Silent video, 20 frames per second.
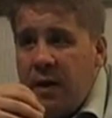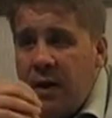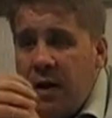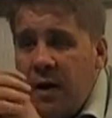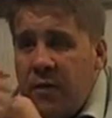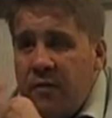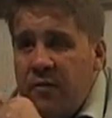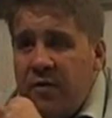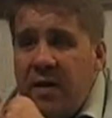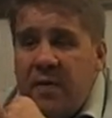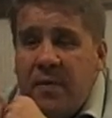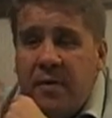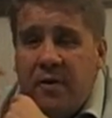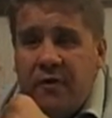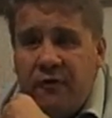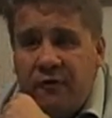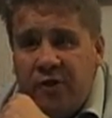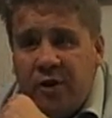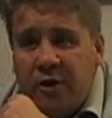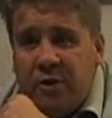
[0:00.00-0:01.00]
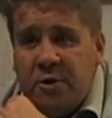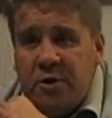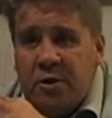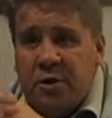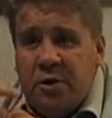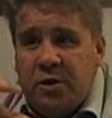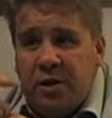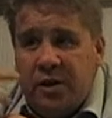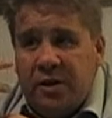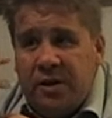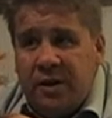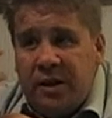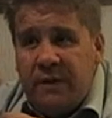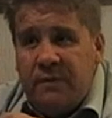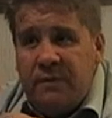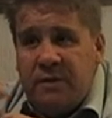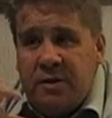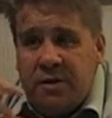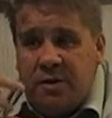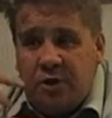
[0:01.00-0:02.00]
And then they're filtered and
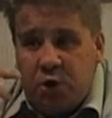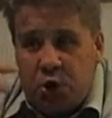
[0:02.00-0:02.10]
even